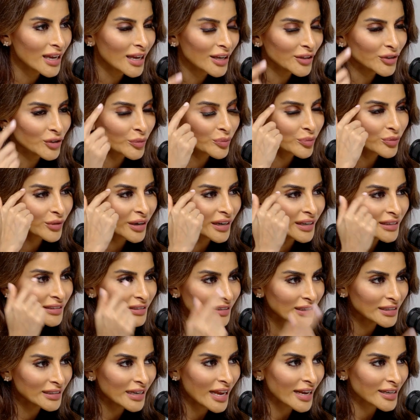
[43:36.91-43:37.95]
your brain
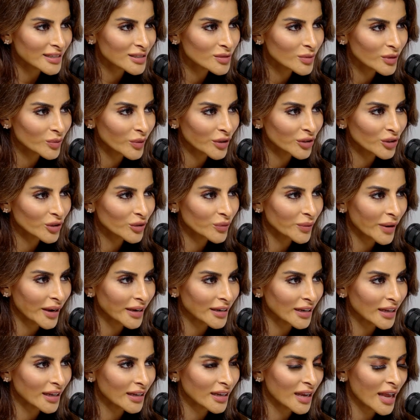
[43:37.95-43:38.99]
connects with what you're
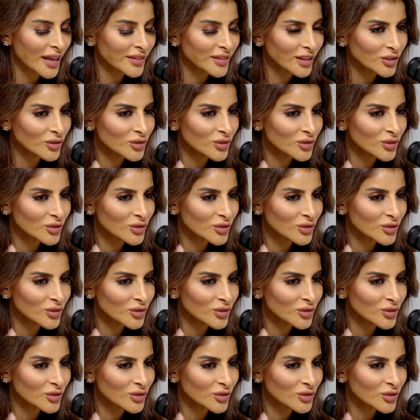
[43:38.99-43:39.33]
writing. And then